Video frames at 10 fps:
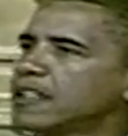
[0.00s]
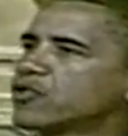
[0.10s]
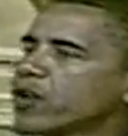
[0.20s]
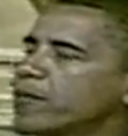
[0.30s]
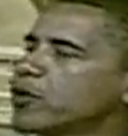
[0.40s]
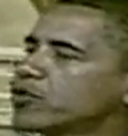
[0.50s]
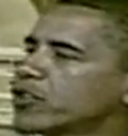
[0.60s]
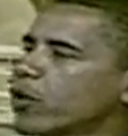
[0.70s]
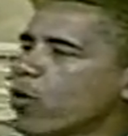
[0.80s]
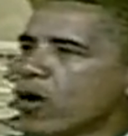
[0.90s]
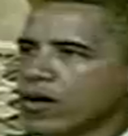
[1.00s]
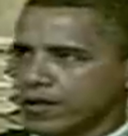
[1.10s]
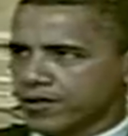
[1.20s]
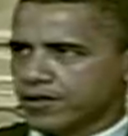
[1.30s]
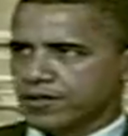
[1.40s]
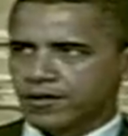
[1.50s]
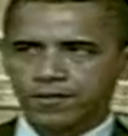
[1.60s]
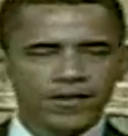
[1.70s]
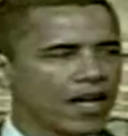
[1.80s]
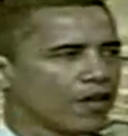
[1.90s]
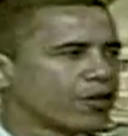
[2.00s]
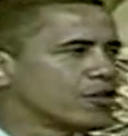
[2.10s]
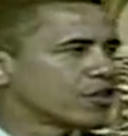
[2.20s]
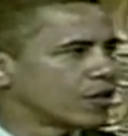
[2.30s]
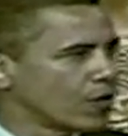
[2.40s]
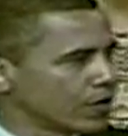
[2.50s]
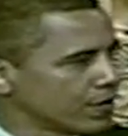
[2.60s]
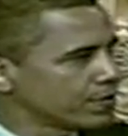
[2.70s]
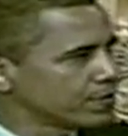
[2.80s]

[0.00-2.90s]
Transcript: contribute to the world's health and security.